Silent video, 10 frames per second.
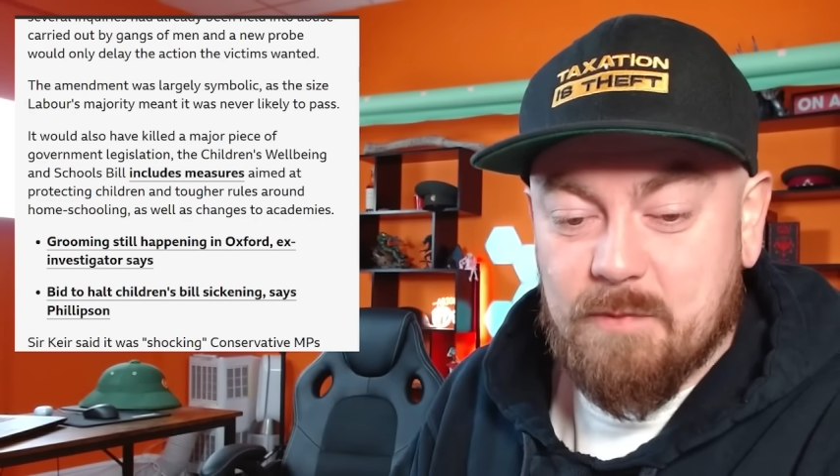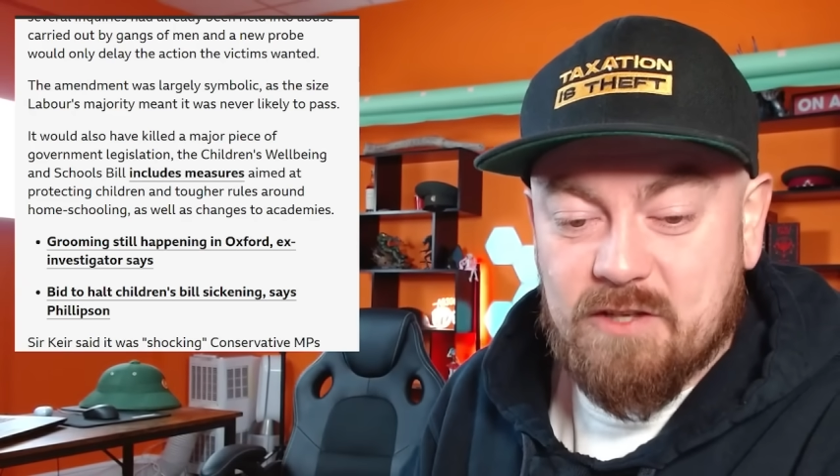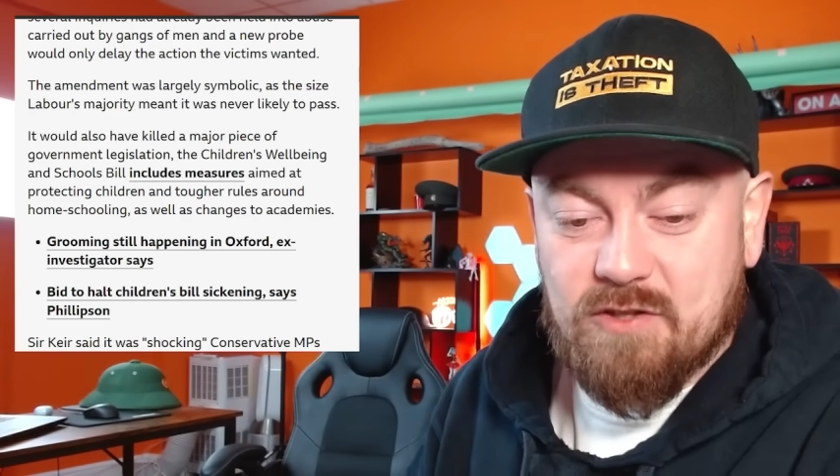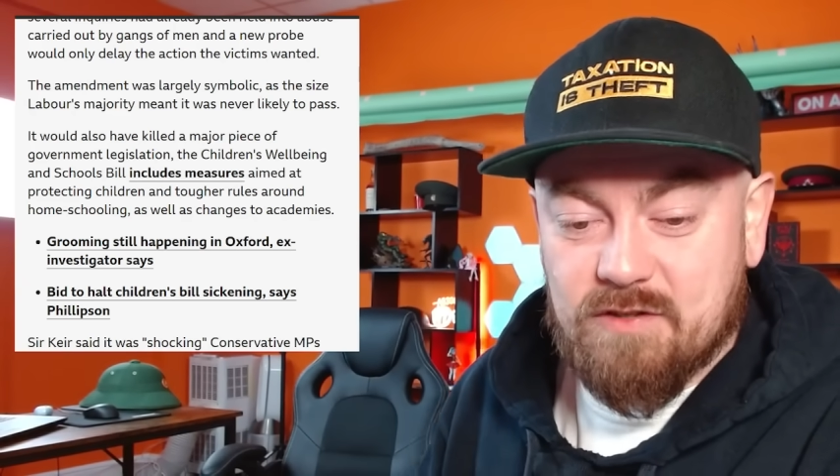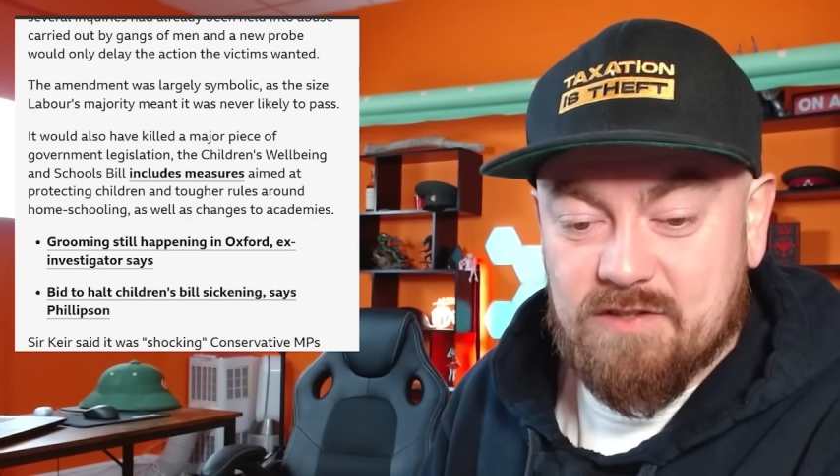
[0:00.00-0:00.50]

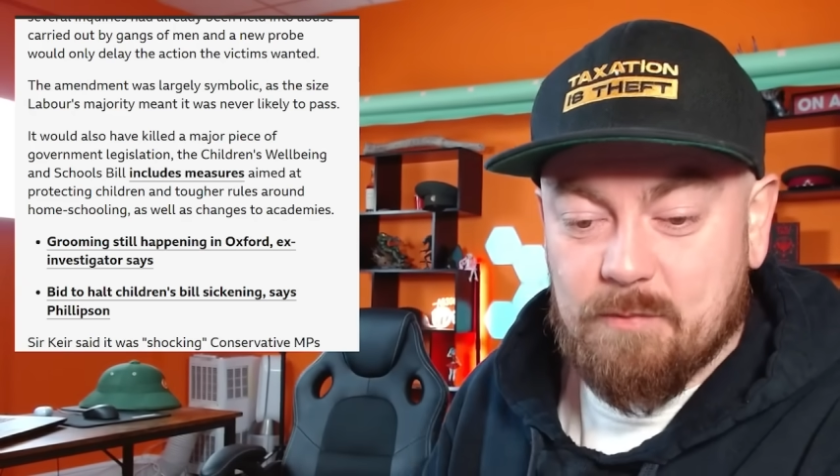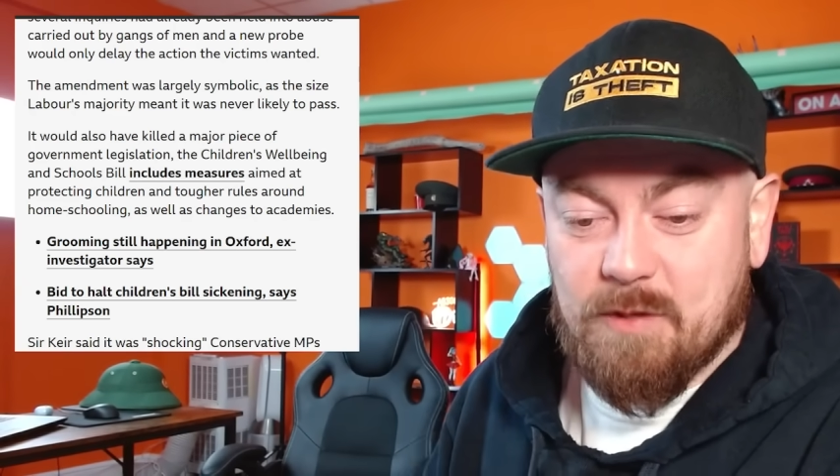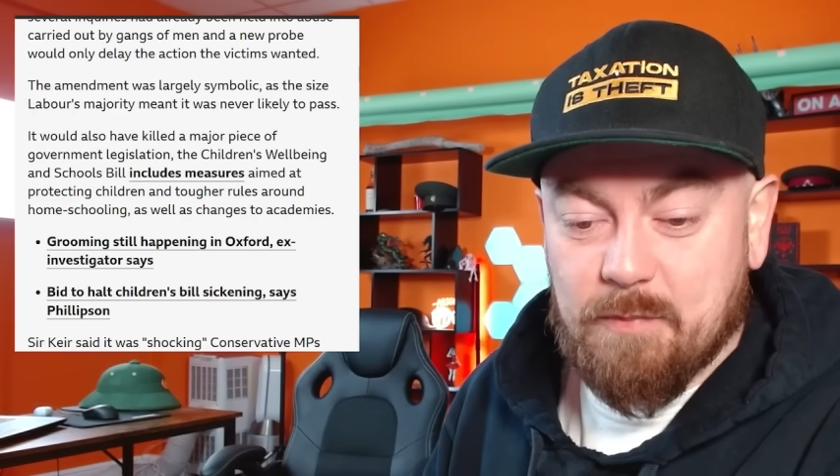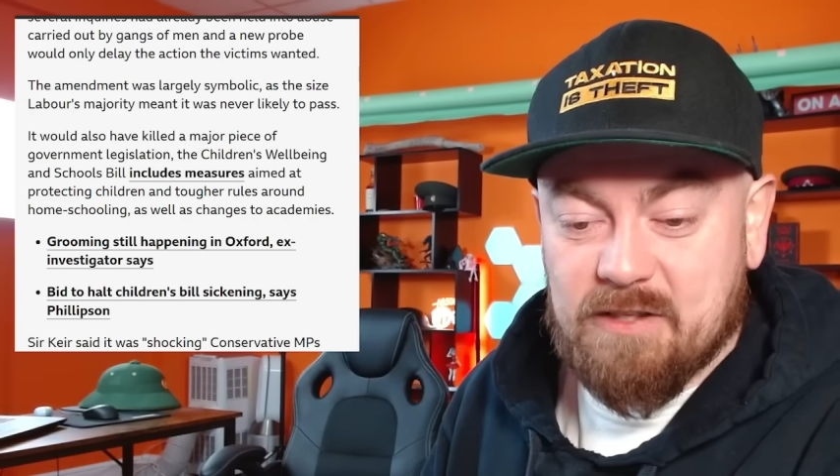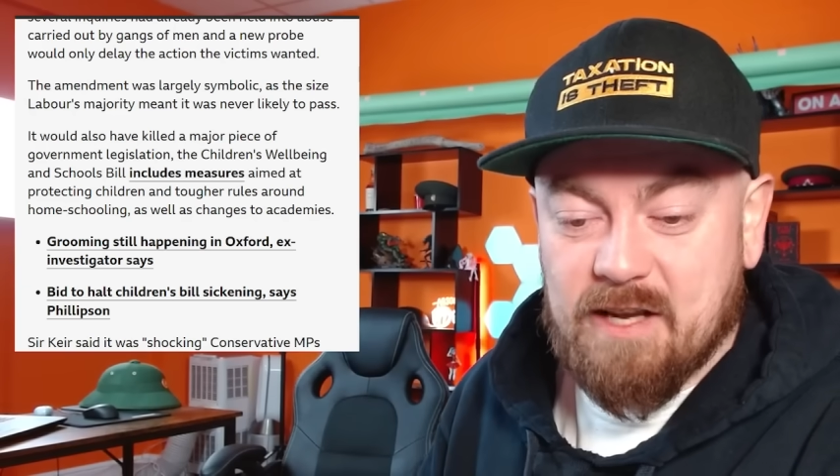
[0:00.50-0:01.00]
measures aimed
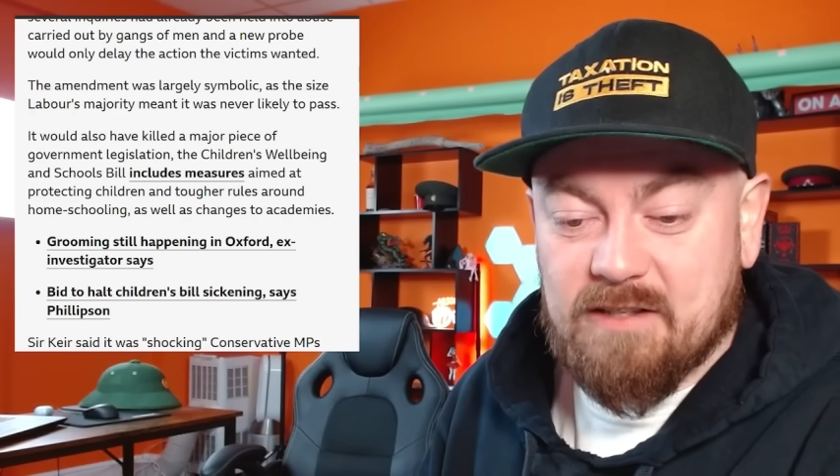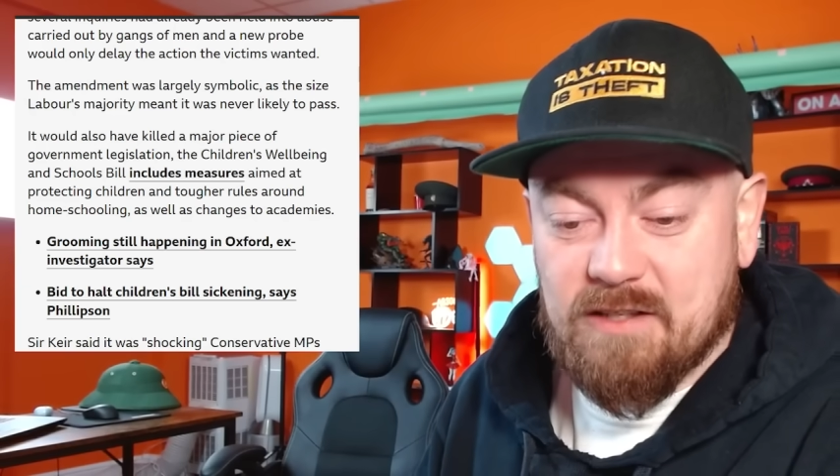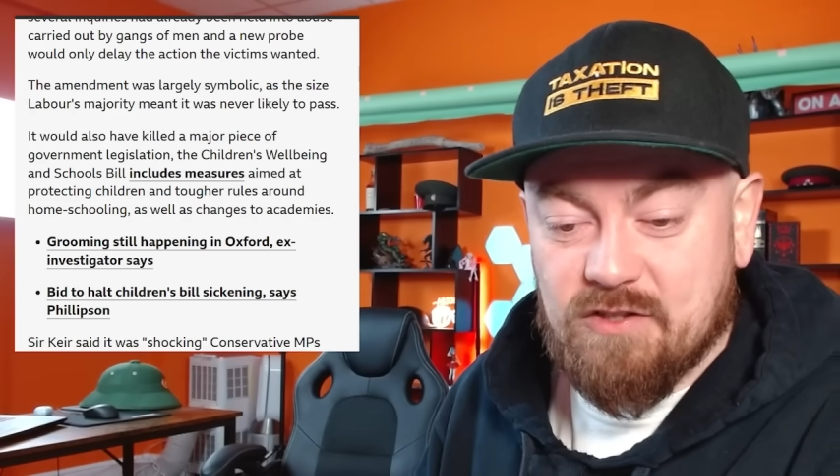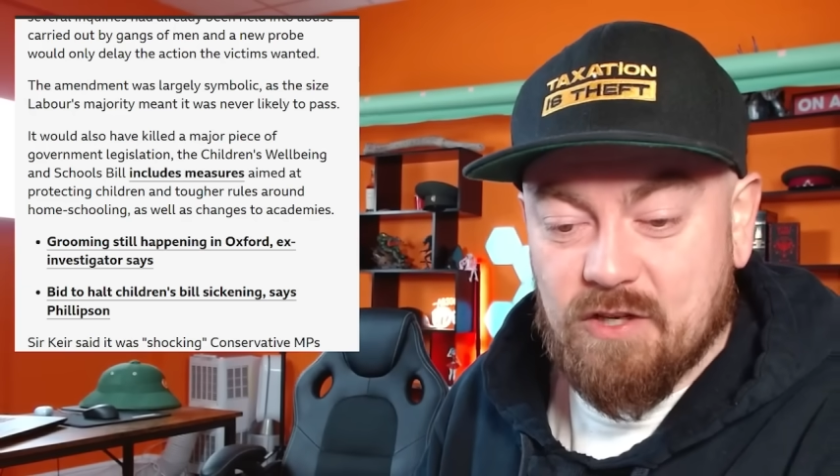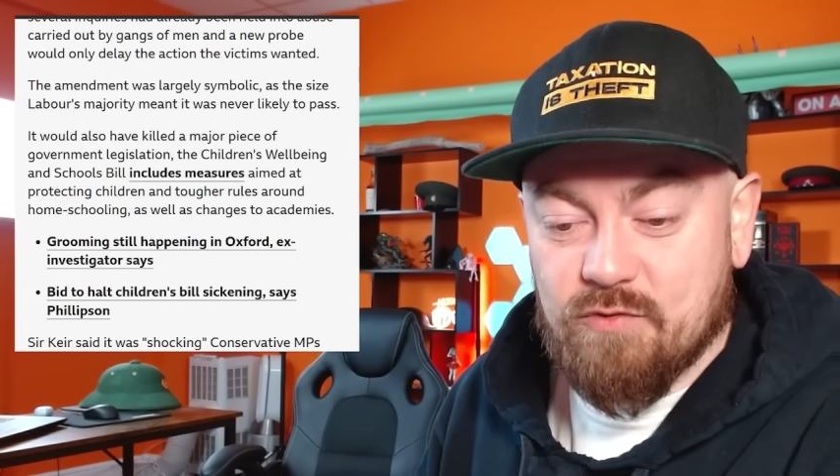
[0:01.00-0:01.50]
at
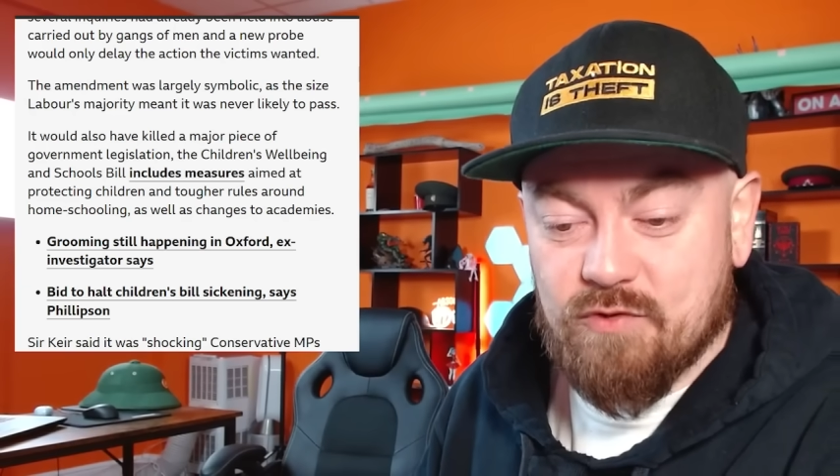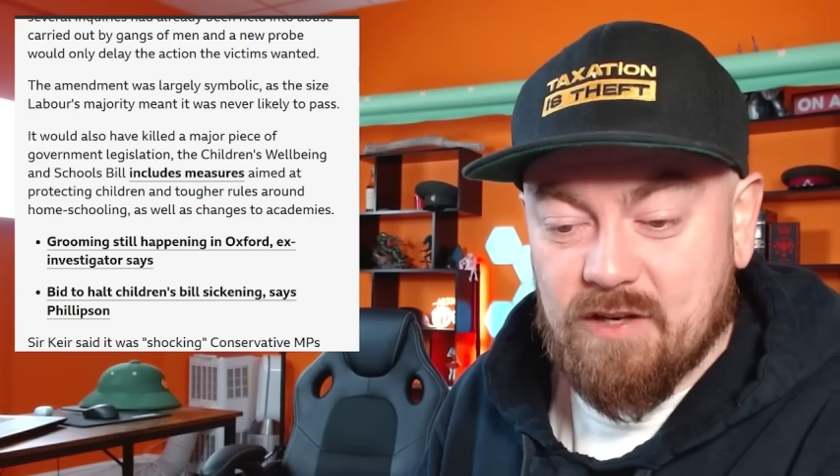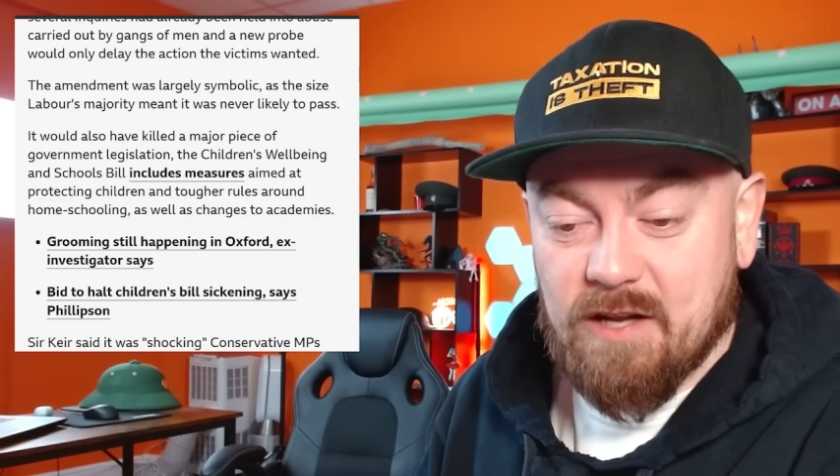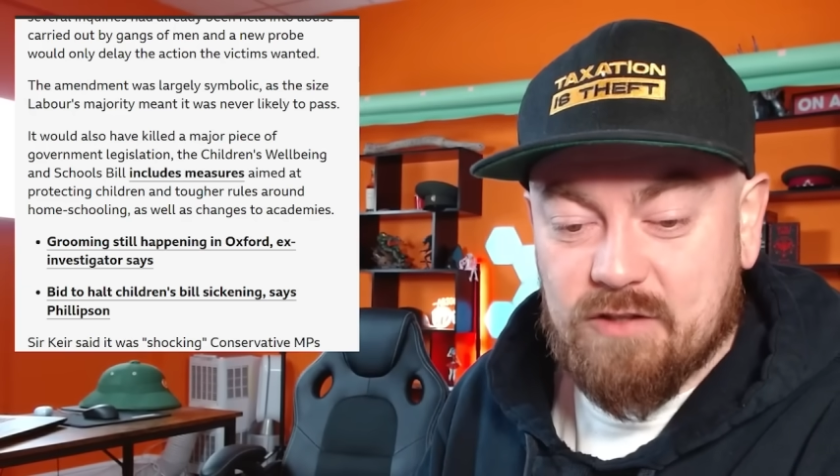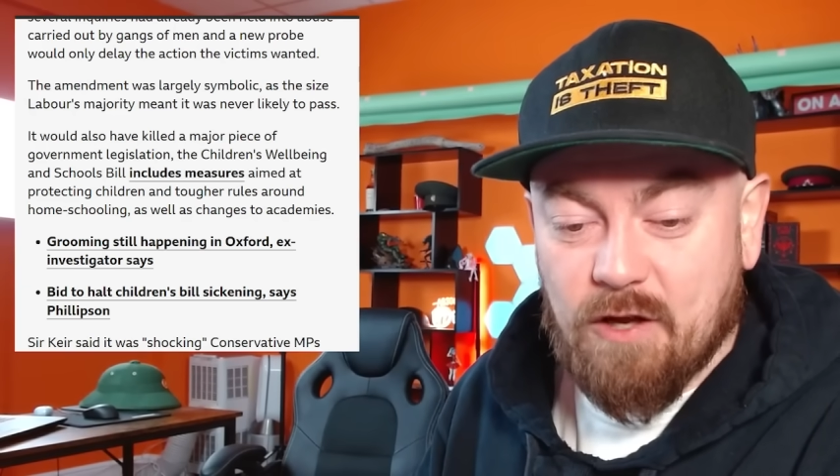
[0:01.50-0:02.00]
protecting children and